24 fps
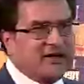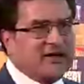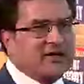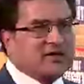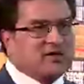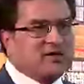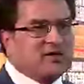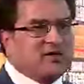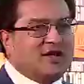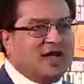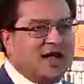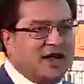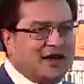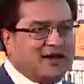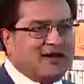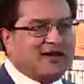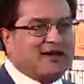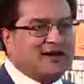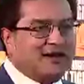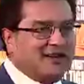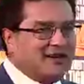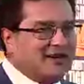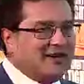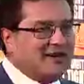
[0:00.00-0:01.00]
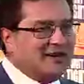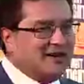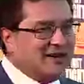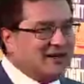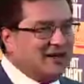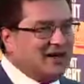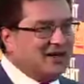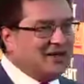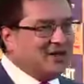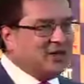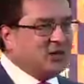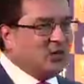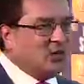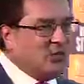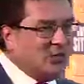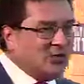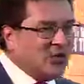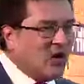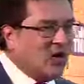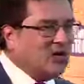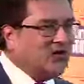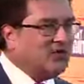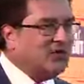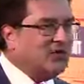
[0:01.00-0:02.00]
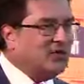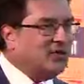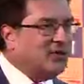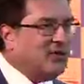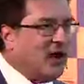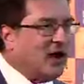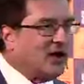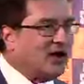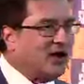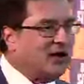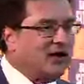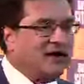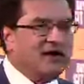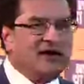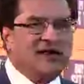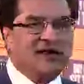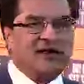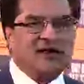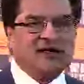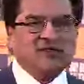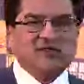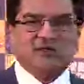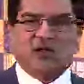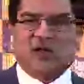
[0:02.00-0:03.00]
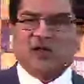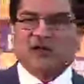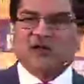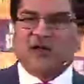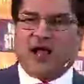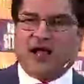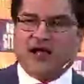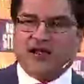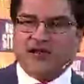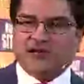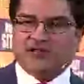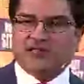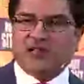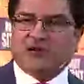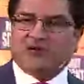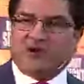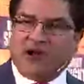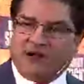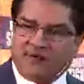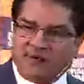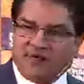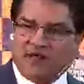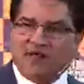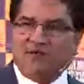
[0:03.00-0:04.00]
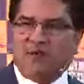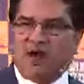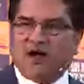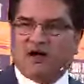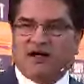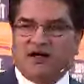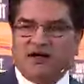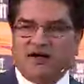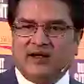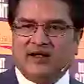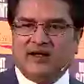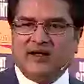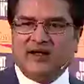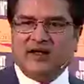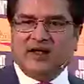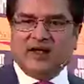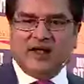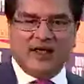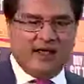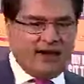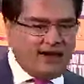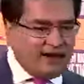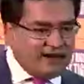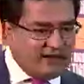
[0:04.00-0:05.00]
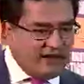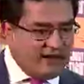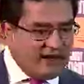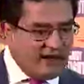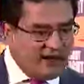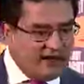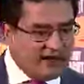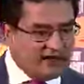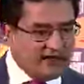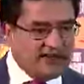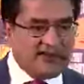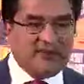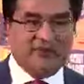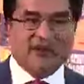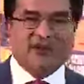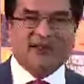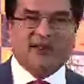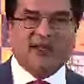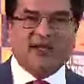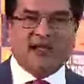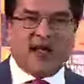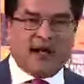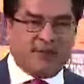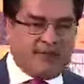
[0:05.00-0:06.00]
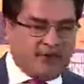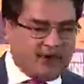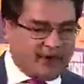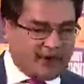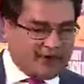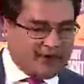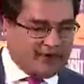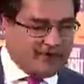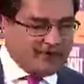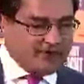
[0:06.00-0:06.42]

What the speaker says: So that didn't throw me out from the market. So I survived in the market, and then the big thing happened.